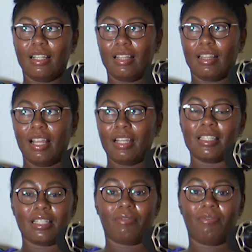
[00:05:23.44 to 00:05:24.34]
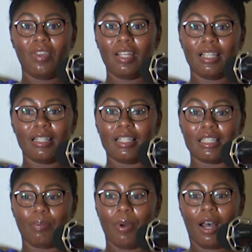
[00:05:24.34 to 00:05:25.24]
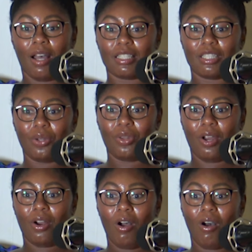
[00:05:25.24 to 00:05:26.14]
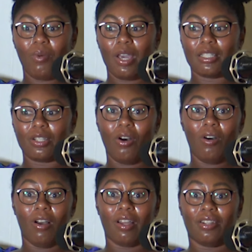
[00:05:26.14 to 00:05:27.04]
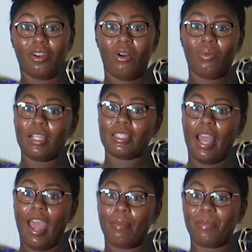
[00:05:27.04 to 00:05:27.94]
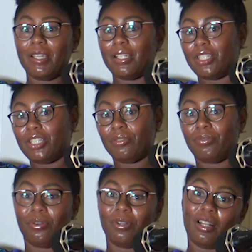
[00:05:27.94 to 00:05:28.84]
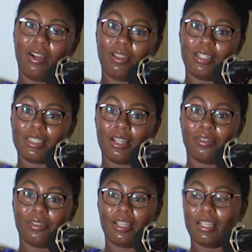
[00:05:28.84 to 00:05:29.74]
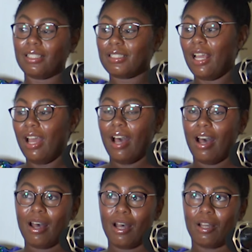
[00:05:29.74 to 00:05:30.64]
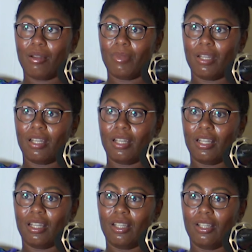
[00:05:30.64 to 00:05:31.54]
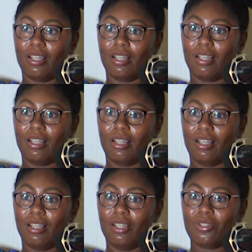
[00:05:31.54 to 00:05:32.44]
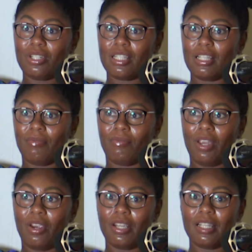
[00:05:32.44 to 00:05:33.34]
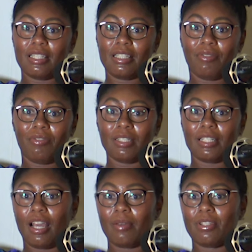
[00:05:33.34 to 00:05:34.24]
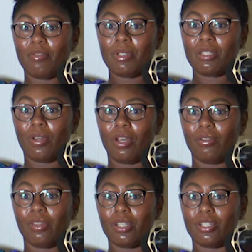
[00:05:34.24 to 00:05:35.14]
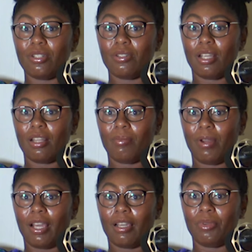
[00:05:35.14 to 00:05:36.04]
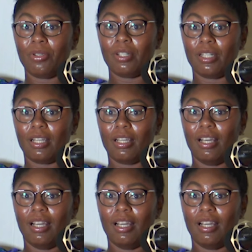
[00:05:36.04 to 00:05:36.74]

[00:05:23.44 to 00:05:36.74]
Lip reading: they need to fit in this box, so they're always on, they're always happy and cheerful and all these other things. um you just see various different types of mental health issues in the black community.